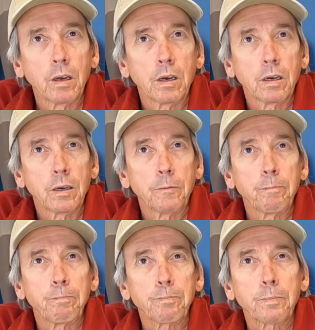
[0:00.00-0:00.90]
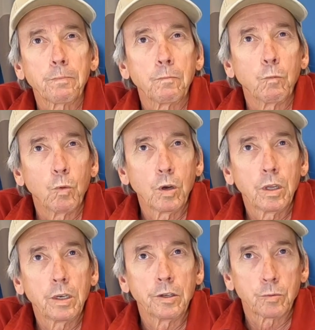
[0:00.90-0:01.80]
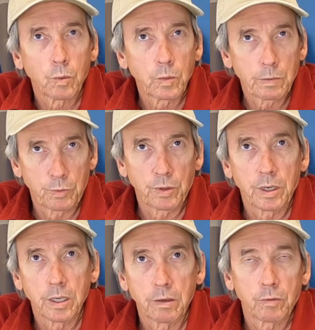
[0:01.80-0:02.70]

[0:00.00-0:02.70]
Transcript: One is where we put in,